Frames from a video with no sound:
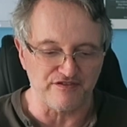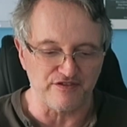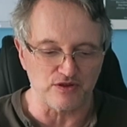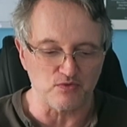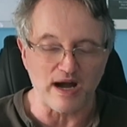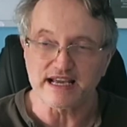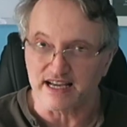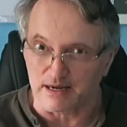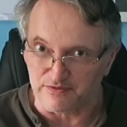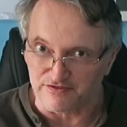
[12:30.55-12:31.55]

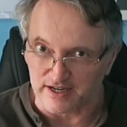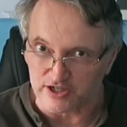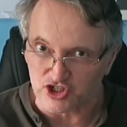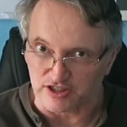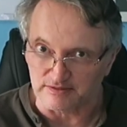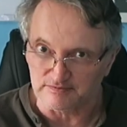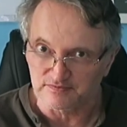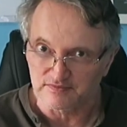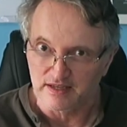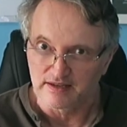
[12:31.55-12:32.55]
wake up function,
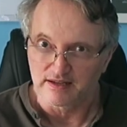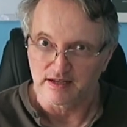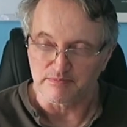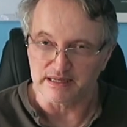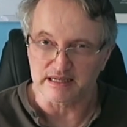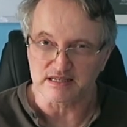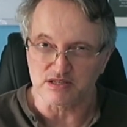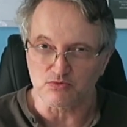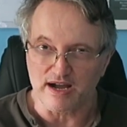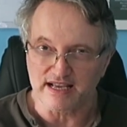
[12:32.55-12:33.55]
because
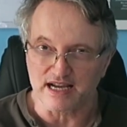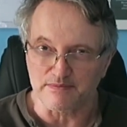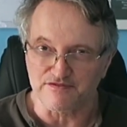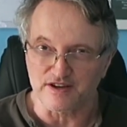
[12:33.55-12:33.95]
the wake up